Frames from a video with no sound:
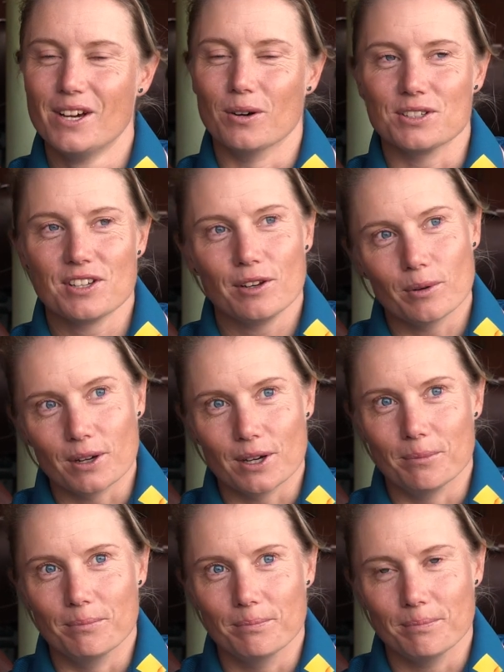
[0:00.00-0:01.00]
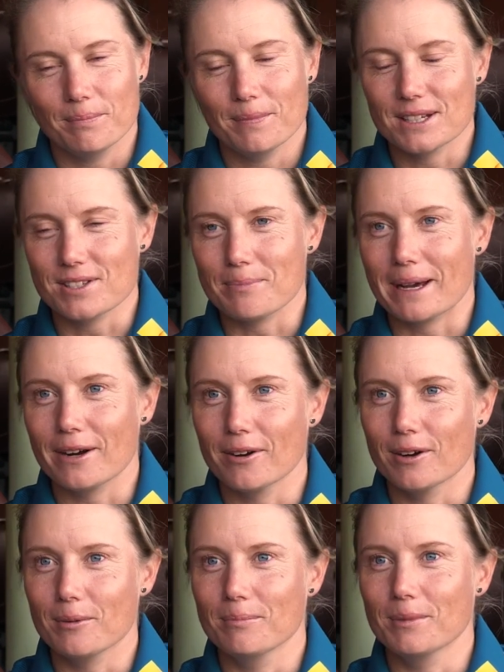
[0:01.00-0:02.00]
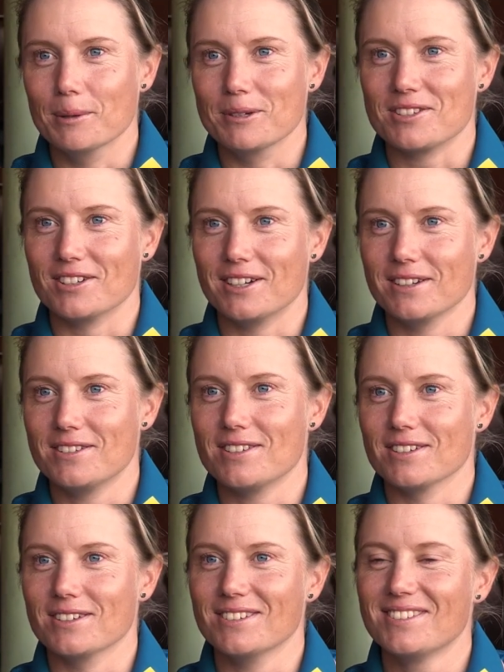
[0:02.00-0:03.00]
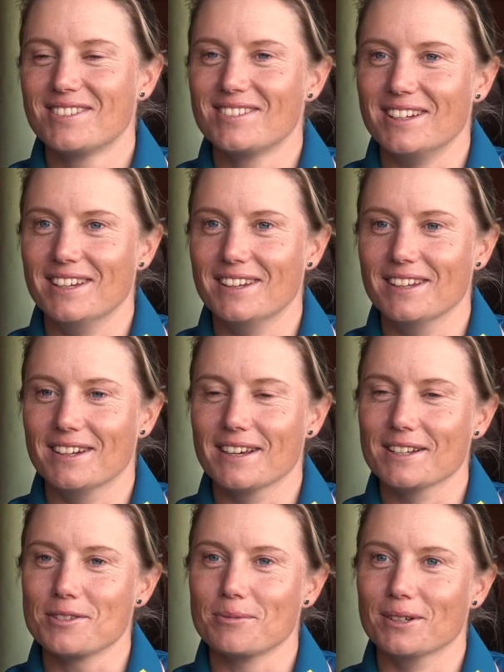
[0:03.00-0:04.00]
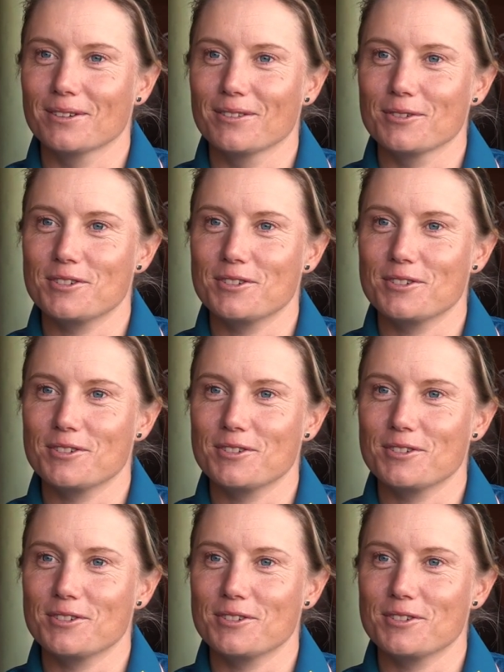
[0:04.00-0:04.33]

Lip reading: Well, I'll tell you what, as a batter, I'm excited to hear the announcement of the